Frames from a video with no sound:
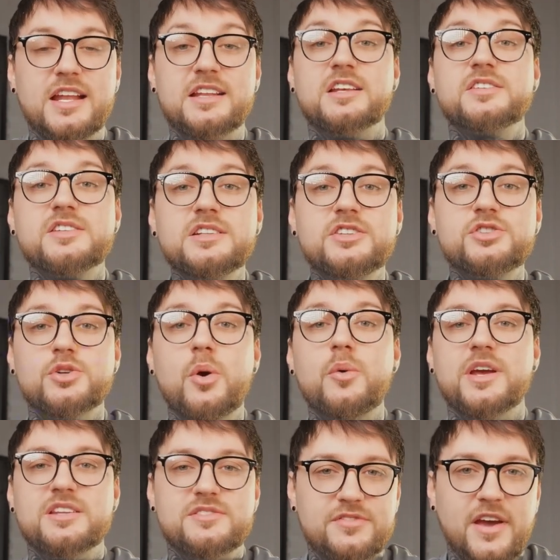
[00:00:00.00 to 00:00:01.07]
and it doesn't
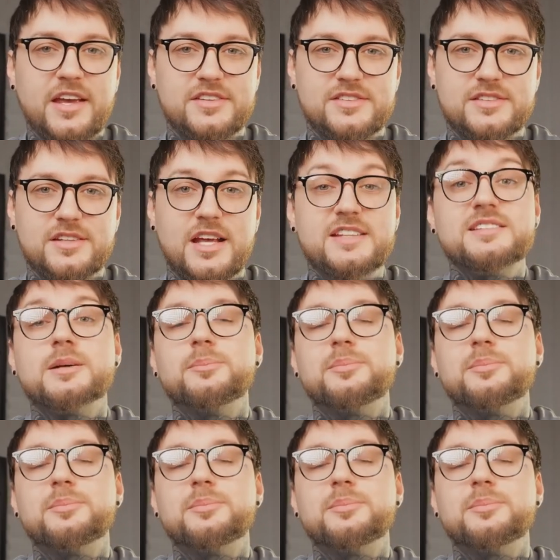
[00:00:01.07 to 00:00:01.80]
show its face. It's